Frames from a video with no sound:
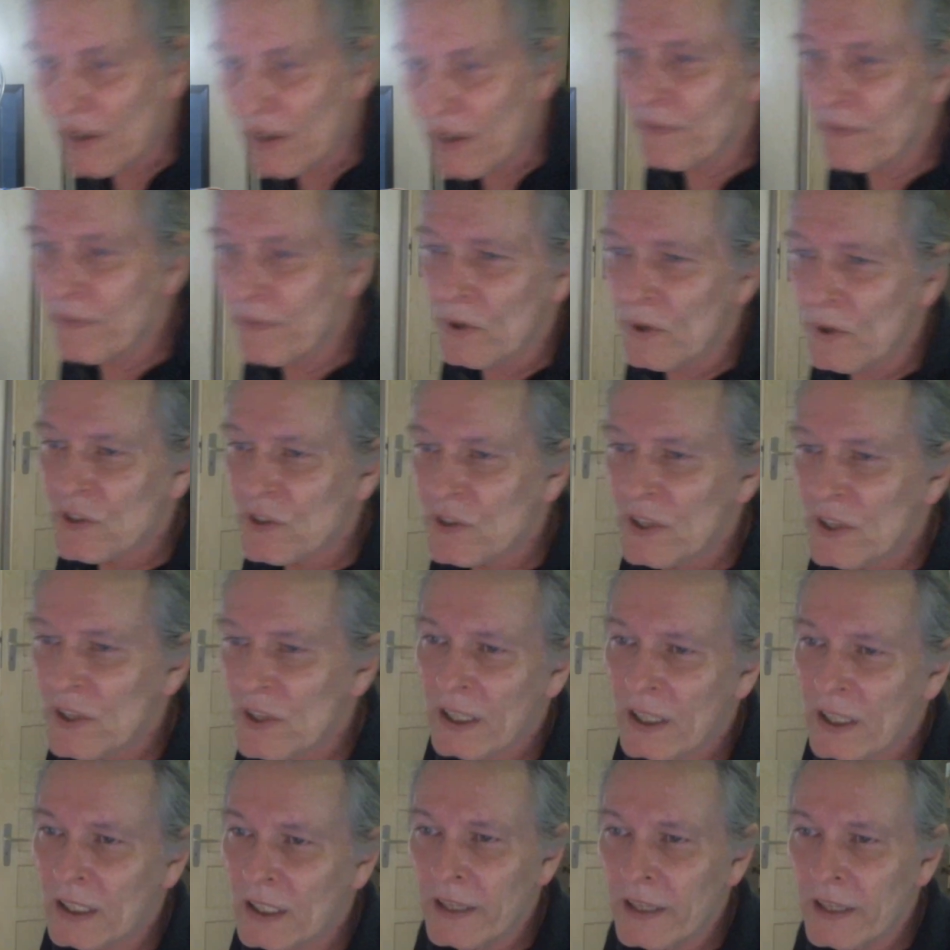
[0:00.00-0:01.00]

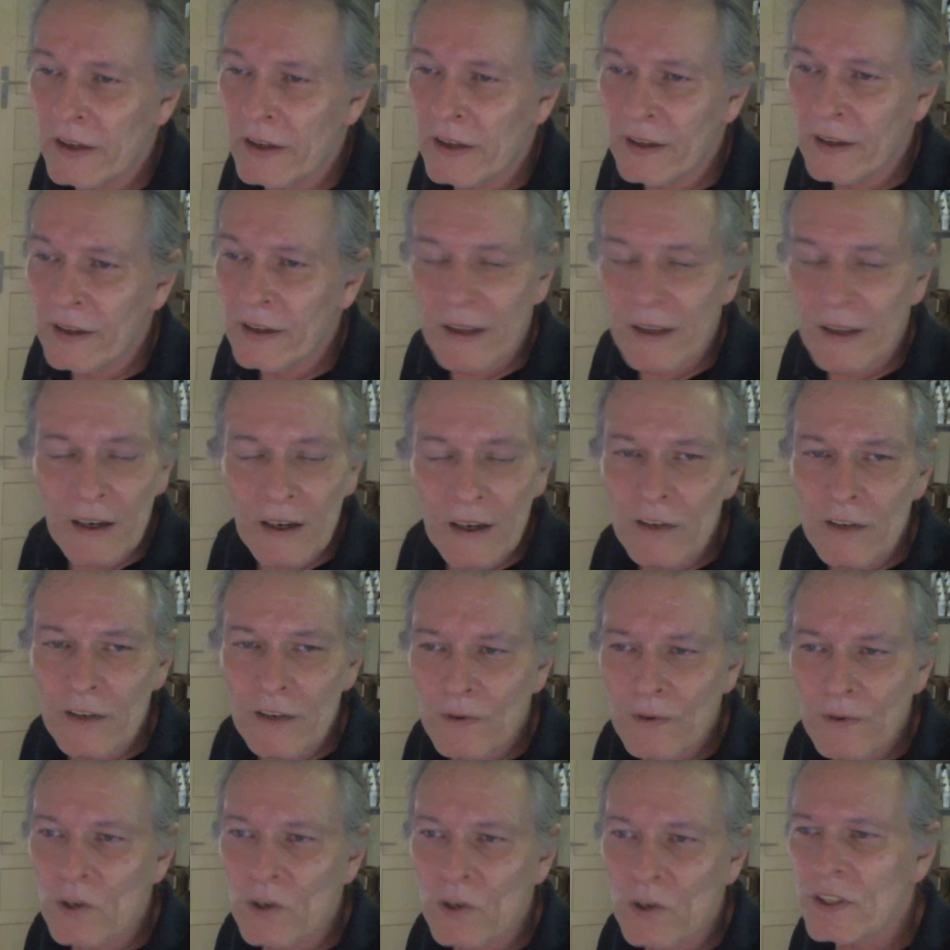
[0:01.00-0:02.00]
Unfortunately,
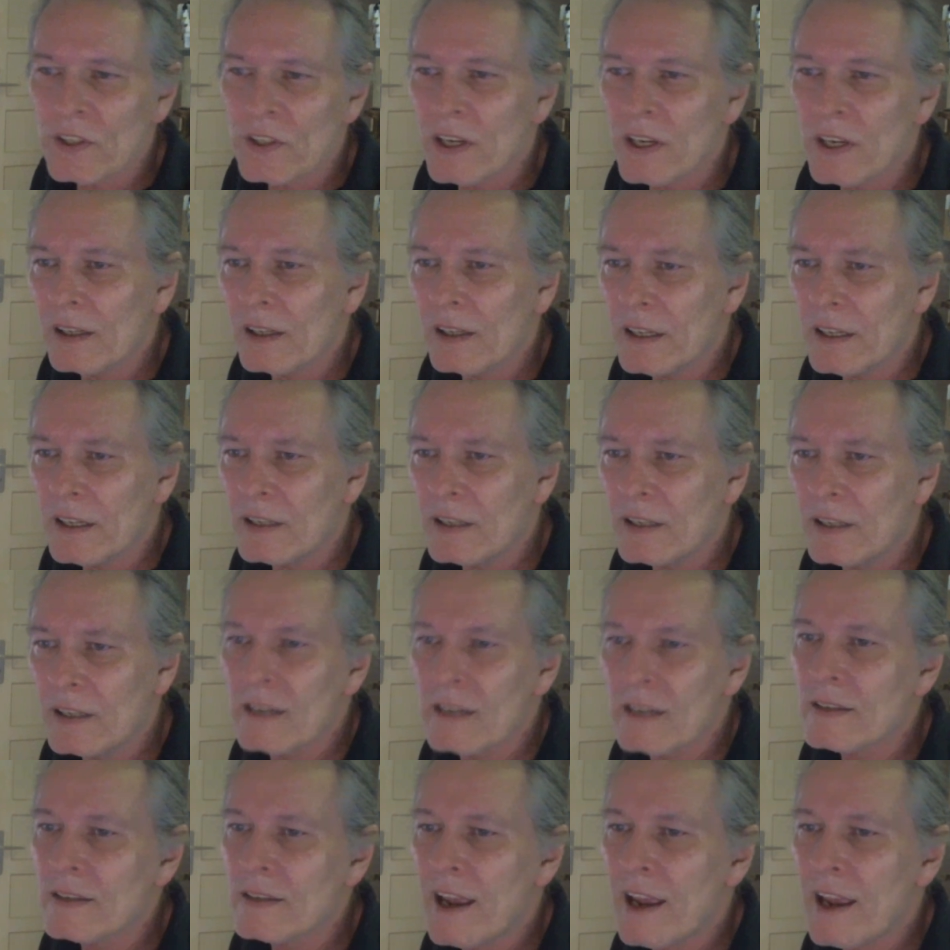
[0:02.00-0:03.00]
he
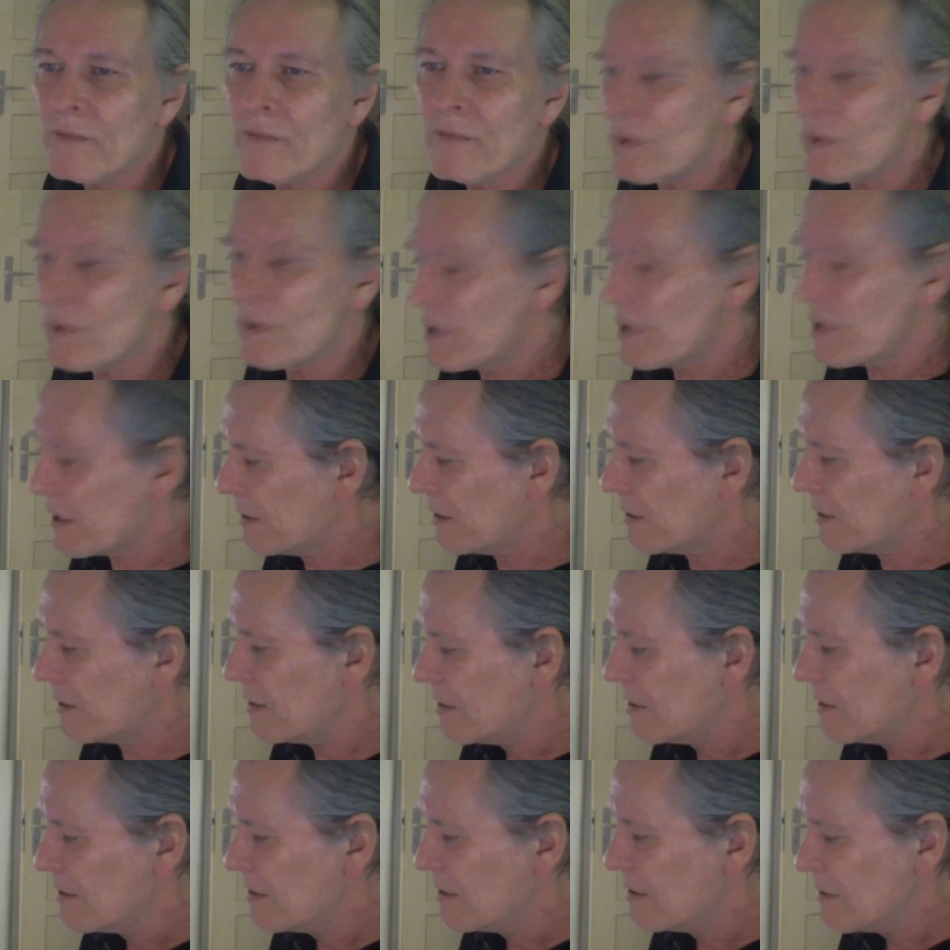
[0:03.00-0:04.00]
doesn't have one
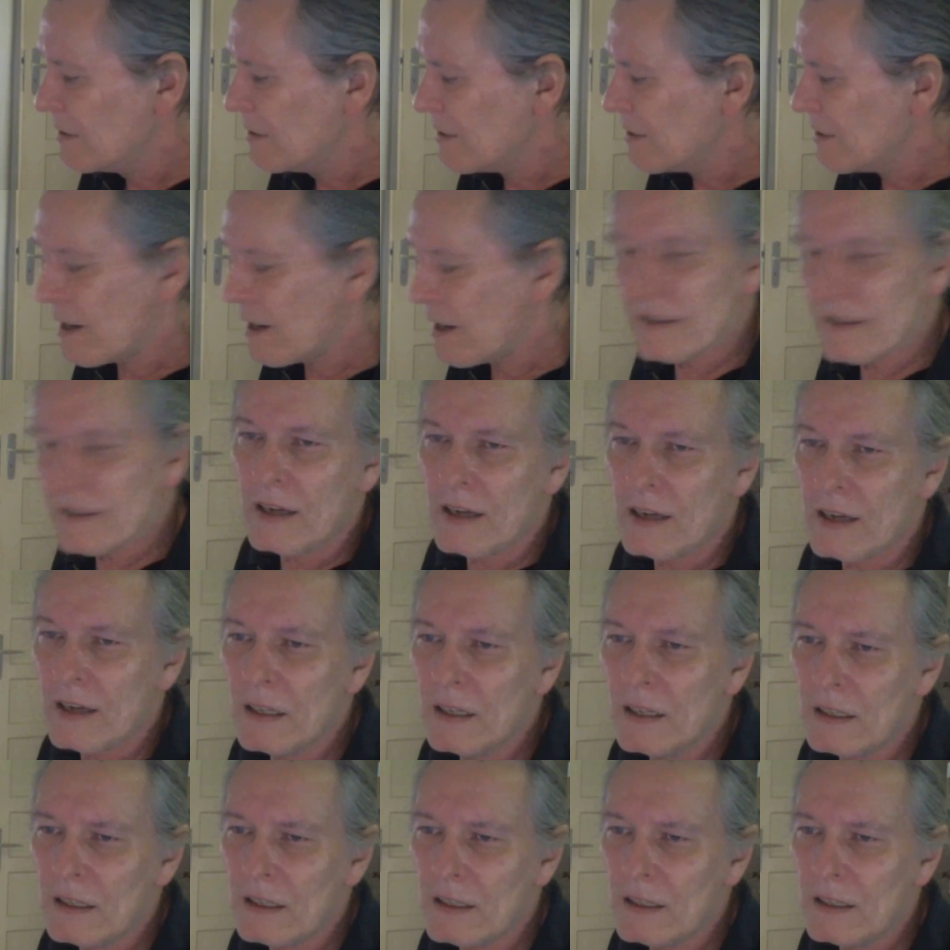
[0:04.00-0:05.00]
as I
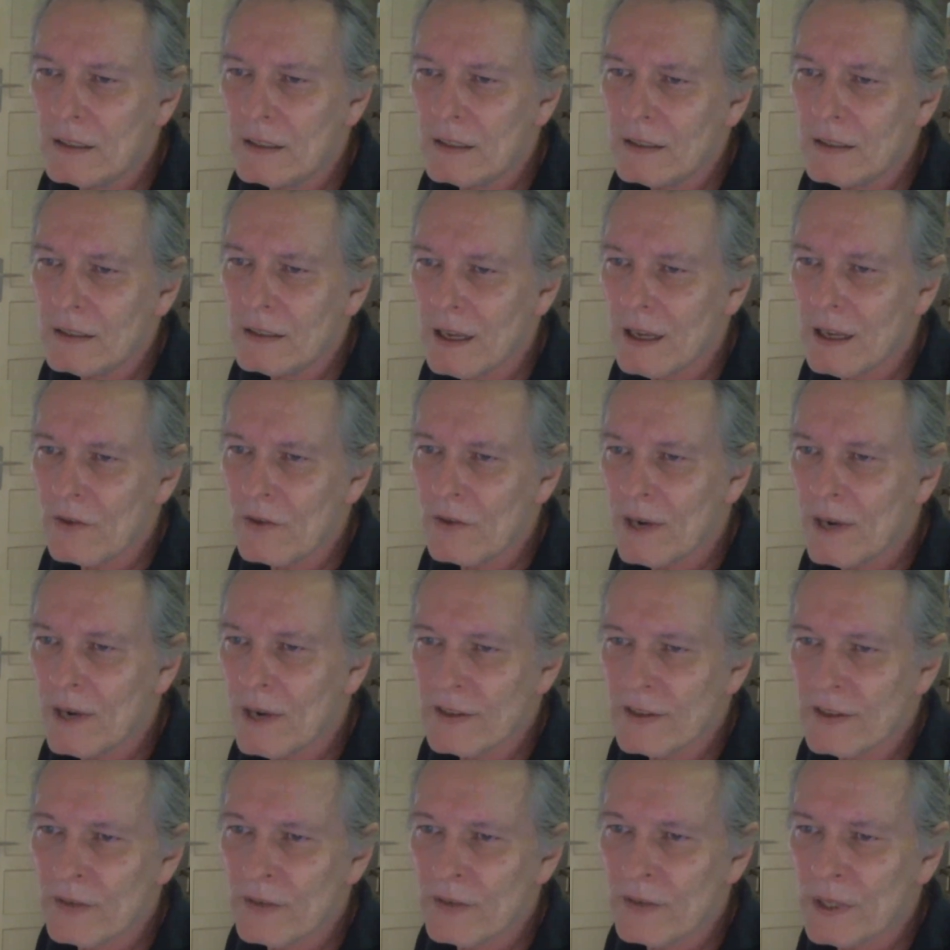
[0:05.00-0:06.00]
need.
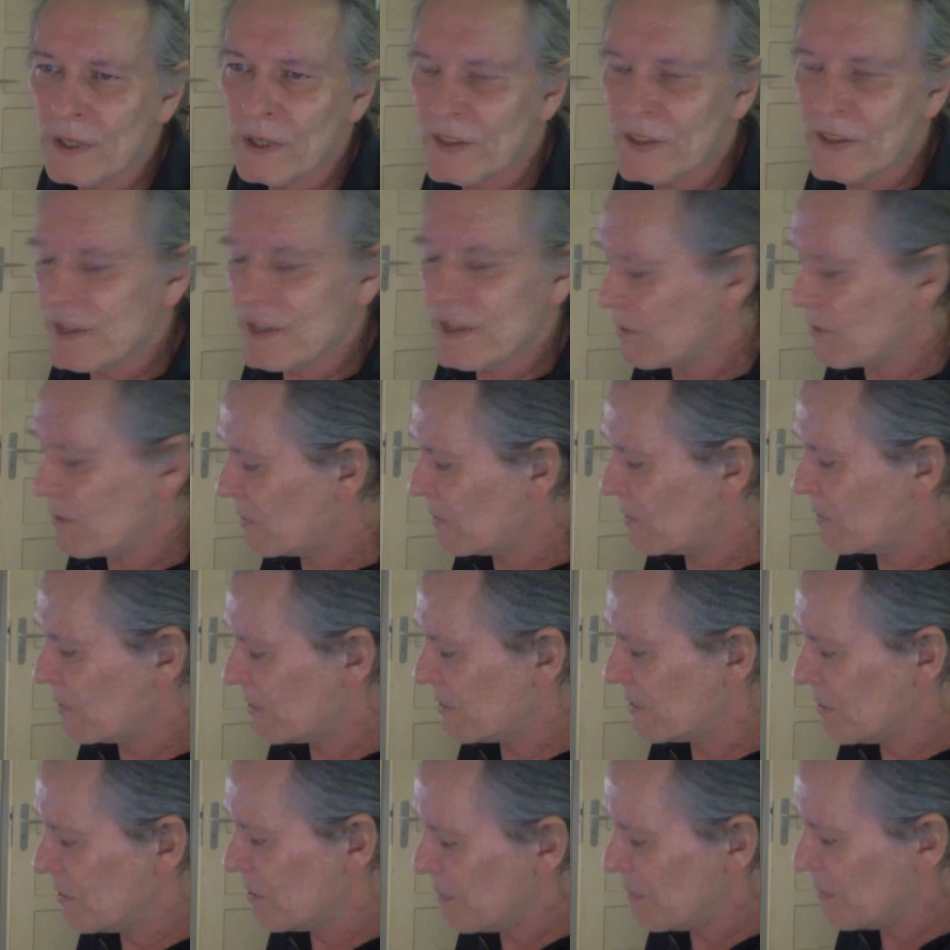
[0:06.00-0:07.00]
Otherwise, he would have sent one
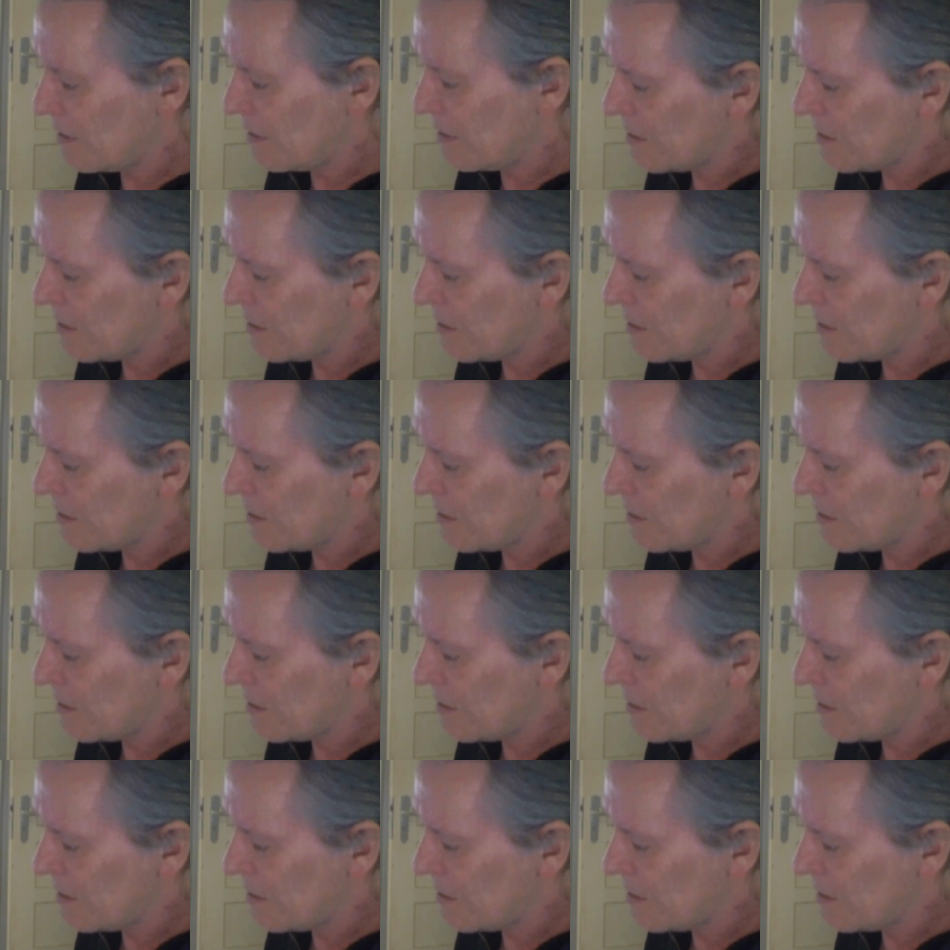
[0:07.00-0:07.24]
to me.